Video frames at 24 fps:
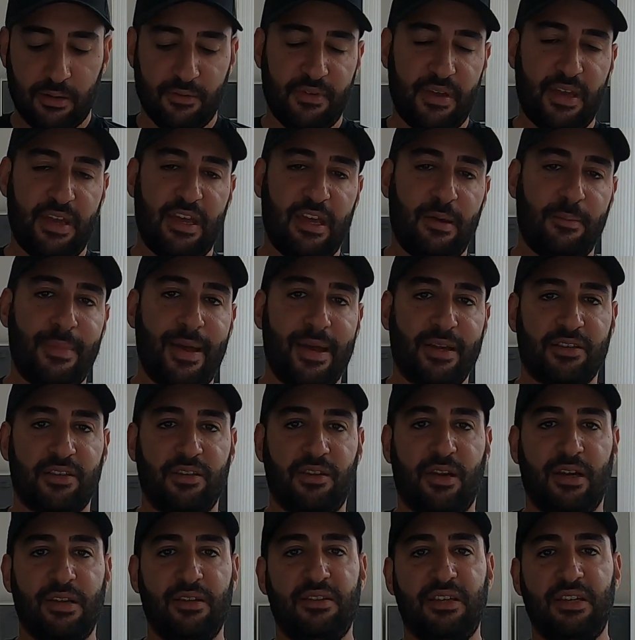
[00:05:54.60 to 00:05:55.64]
of Air Max
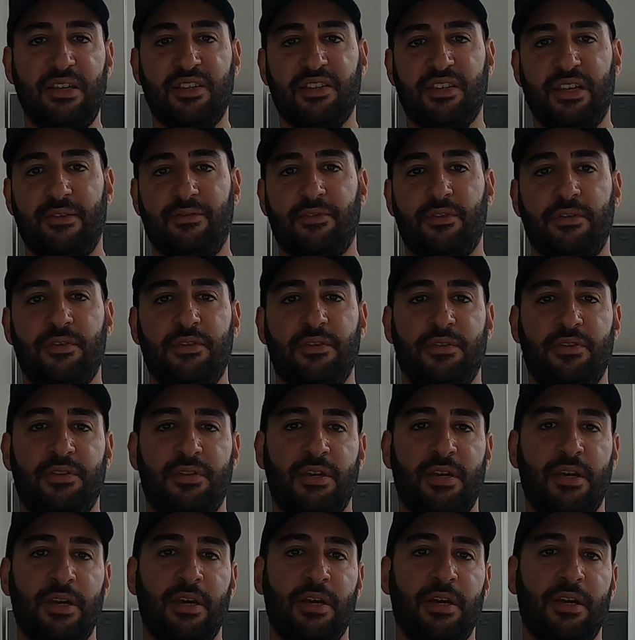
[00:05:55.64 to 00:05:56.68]
97s.
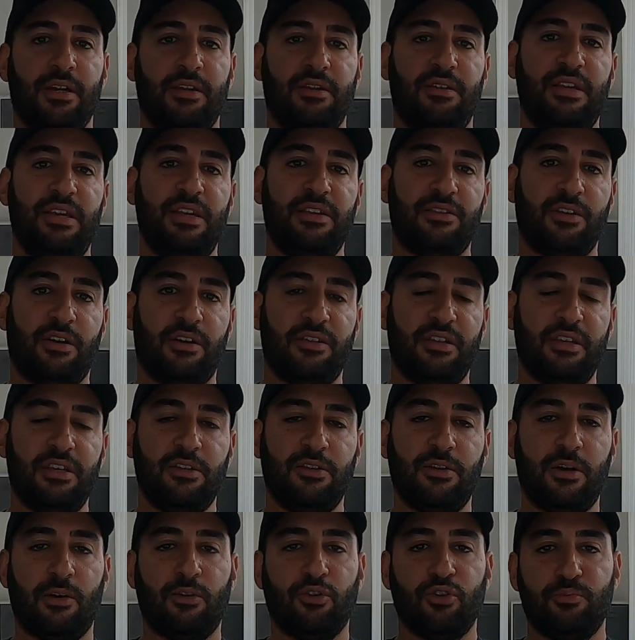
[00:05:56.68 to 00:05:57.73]
These are the
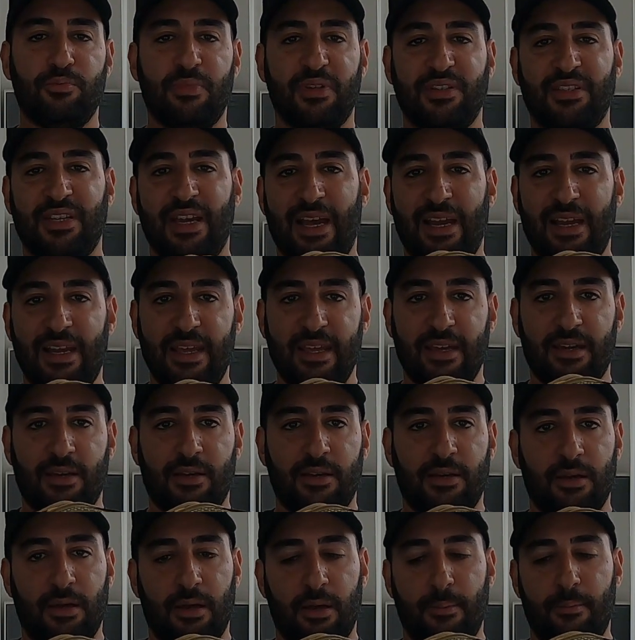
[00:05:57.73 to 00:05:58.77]
gold metallic
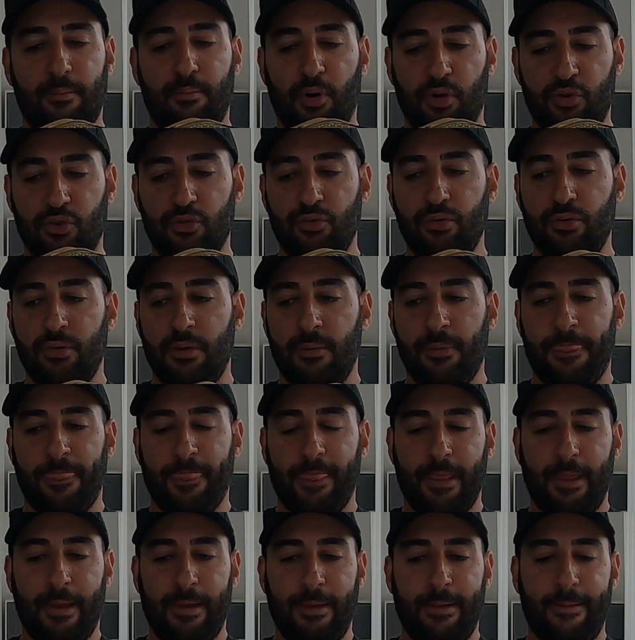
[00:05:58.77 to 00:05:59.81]
model.
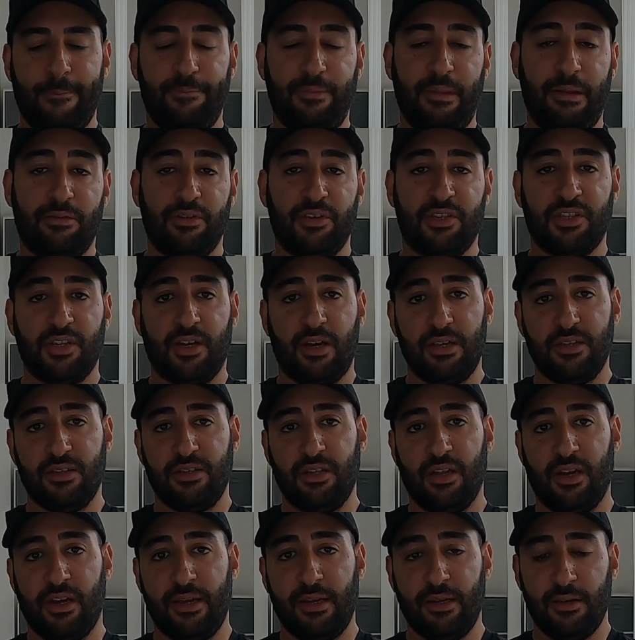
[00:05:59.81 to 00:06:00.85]
Um, they're a size
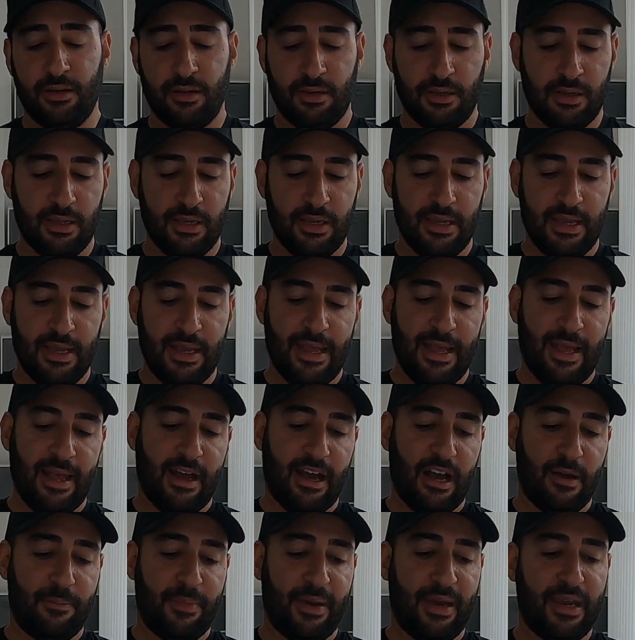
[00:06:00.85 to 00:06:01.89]
9.
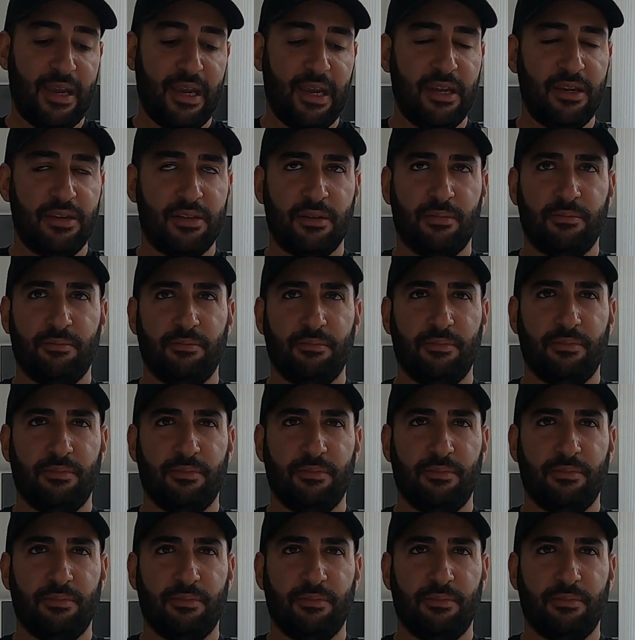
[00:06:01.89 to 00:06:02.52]
I paid